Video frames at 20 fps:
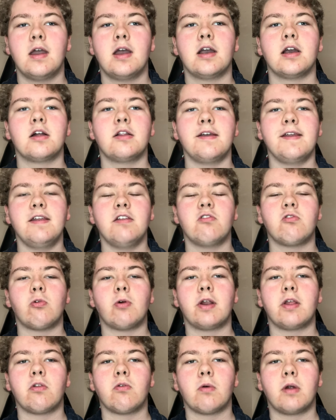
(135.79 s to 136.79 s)
Clean
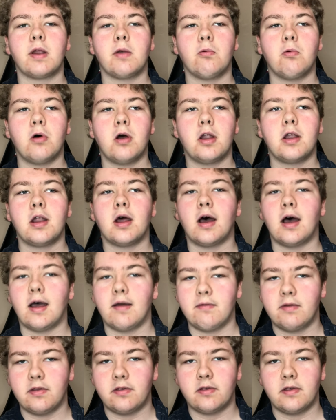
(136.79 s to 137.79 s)
2021.
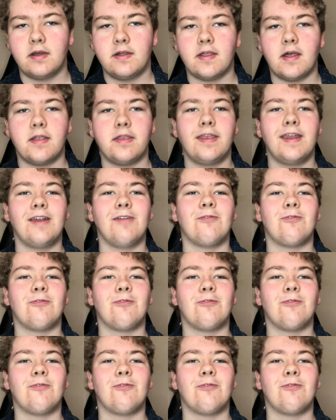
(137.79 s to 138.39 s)
Obviously, that didn't